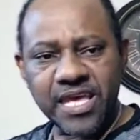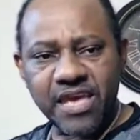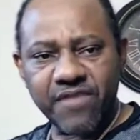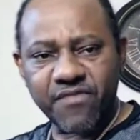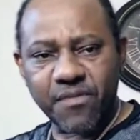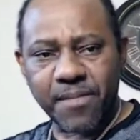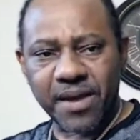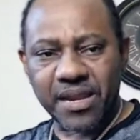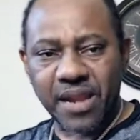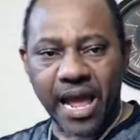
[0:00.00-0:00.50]

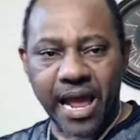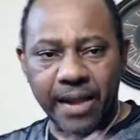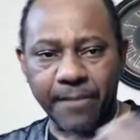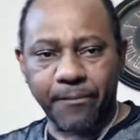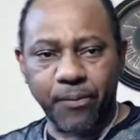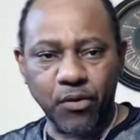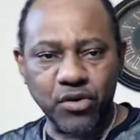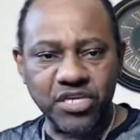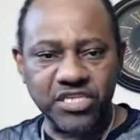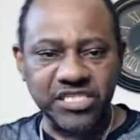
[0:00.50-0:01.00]
Everybody, all
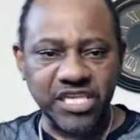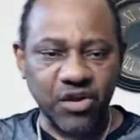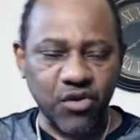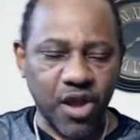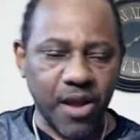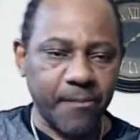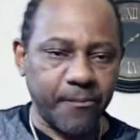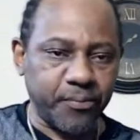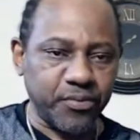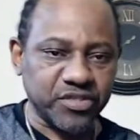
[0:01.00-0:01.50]
police go
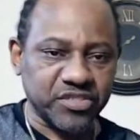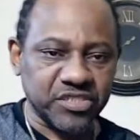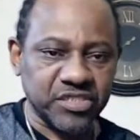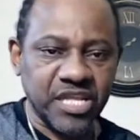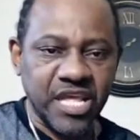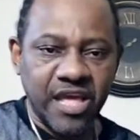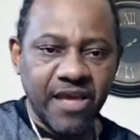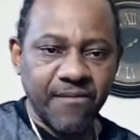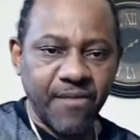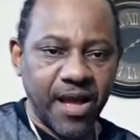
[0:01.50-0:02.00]
to prison.
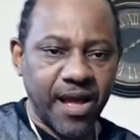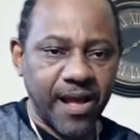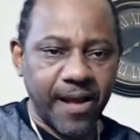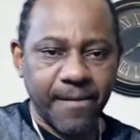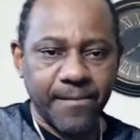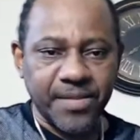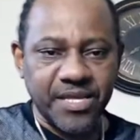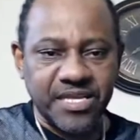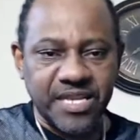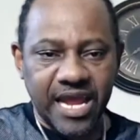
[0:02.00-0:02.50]

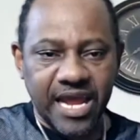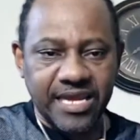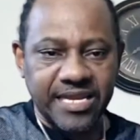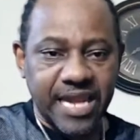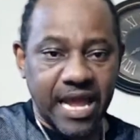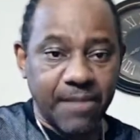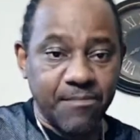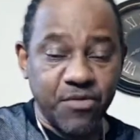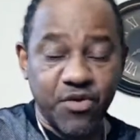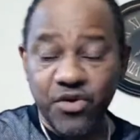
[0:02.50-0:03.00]
In
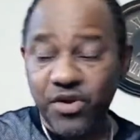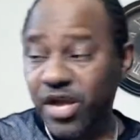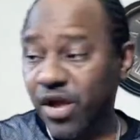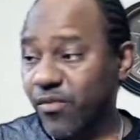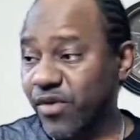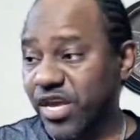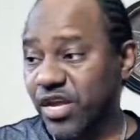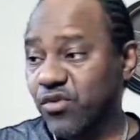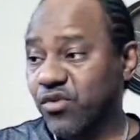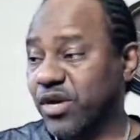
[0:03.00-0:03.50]
America,
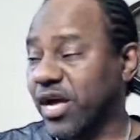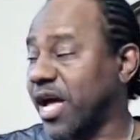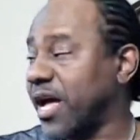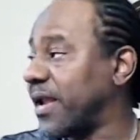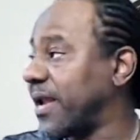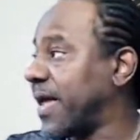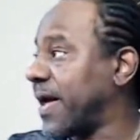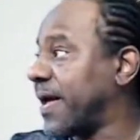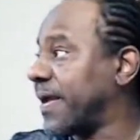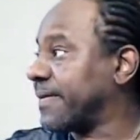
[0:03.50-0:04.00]
when you look
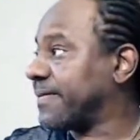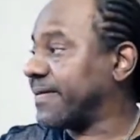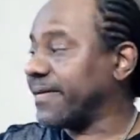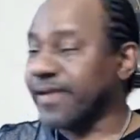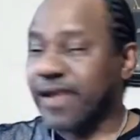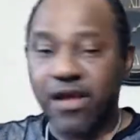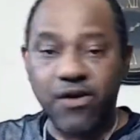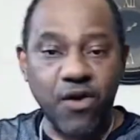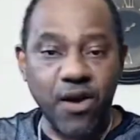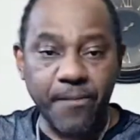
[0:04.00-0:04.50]
at all things
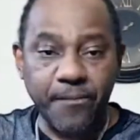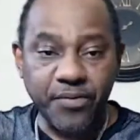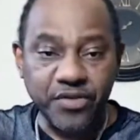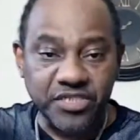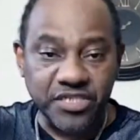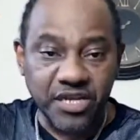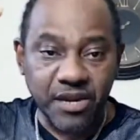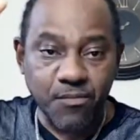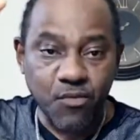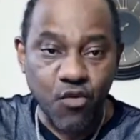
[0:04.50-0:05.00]
that go to
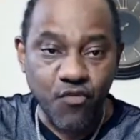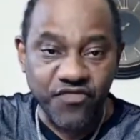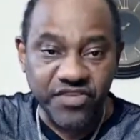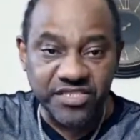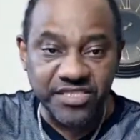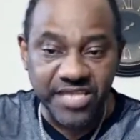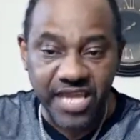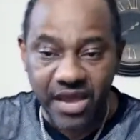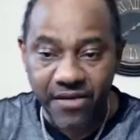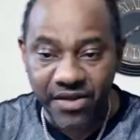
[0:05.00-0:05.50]
prison, a movie
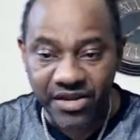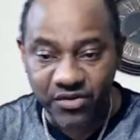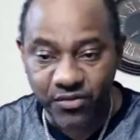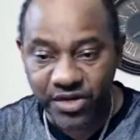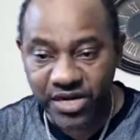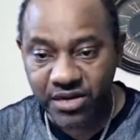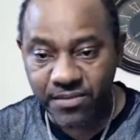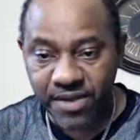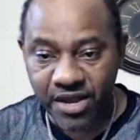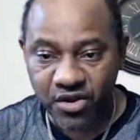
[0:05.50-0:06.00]
star and the
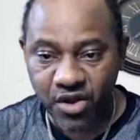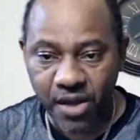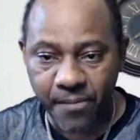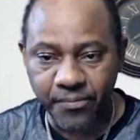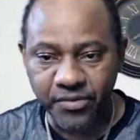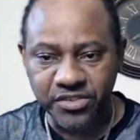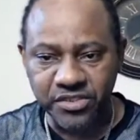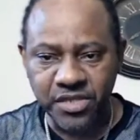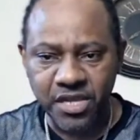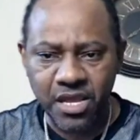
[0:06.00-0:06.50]
other man go to
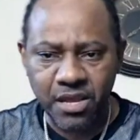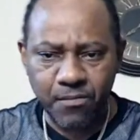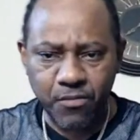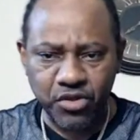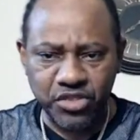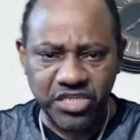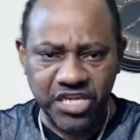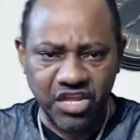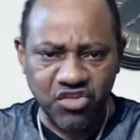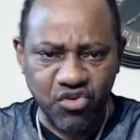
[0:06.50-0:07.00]
prison.
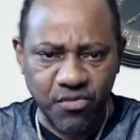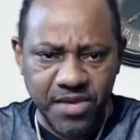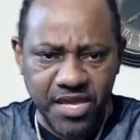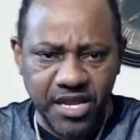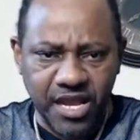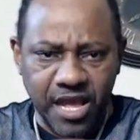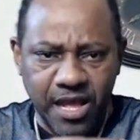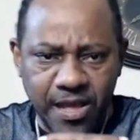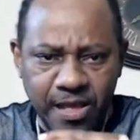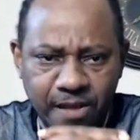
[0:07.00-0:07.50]
But in
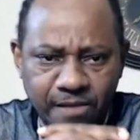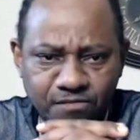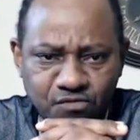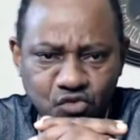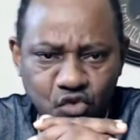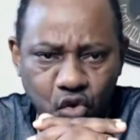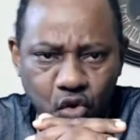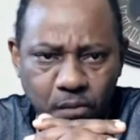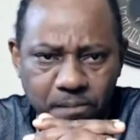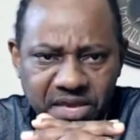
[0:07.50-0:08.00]
Jamaica,
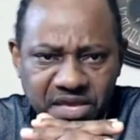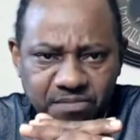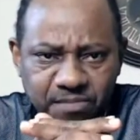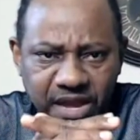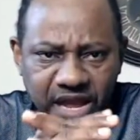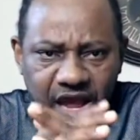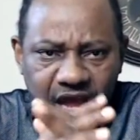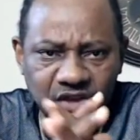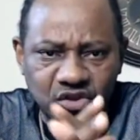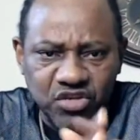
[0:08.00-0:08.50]
no big
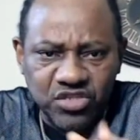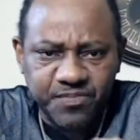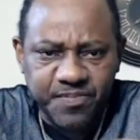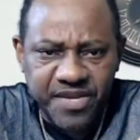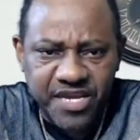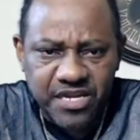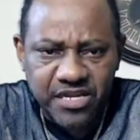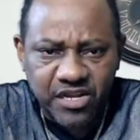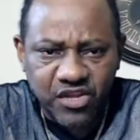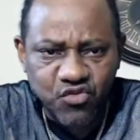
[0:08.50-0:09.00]
adults
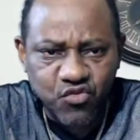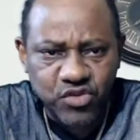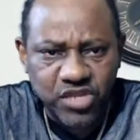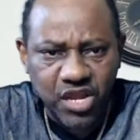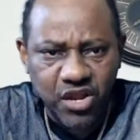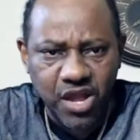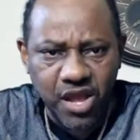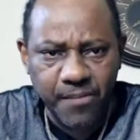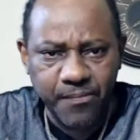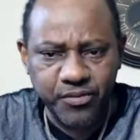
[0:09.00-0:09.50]
pay the youth
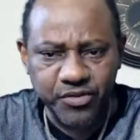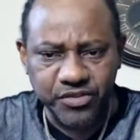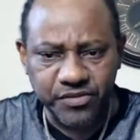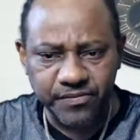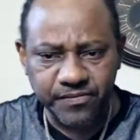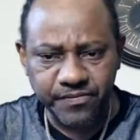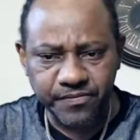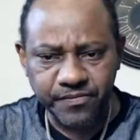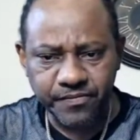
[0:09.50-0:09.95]
go to prison.